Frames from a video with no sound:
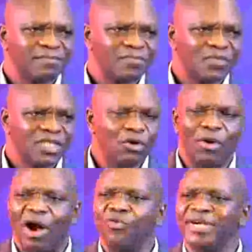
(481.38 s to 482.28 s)
The one
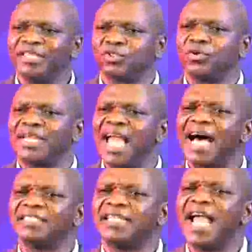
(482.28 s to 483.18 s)
who needs to die has
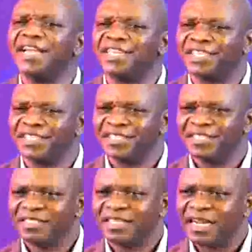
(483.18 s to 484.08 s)
died.
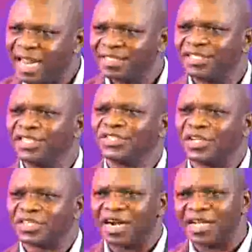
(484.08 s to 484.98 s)
And that is Jesus
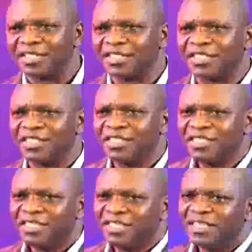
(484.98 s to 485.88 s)
Christ.
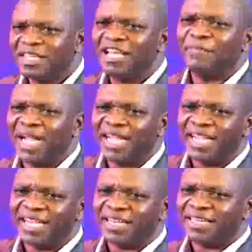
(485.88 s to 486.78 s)

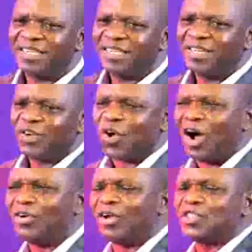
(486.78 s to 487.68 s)
Amen. God
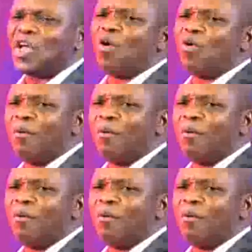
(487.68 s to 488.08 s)
does not want me